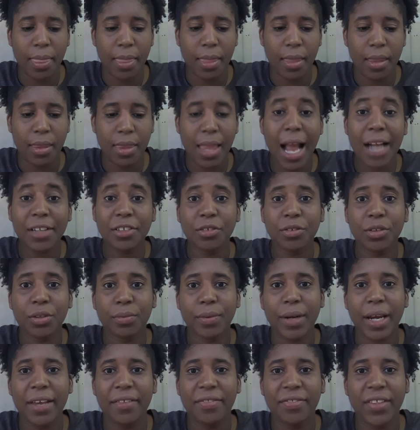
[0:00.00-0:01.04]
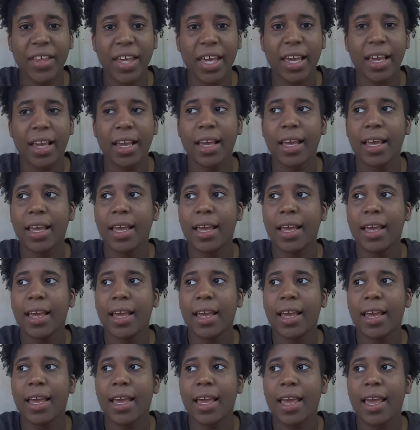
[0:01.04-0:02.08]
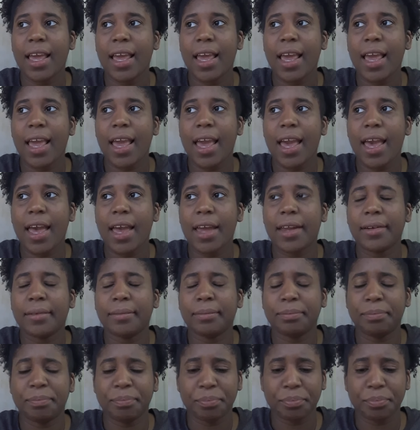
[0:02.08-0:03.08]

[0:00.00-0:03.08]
not do the right thing, and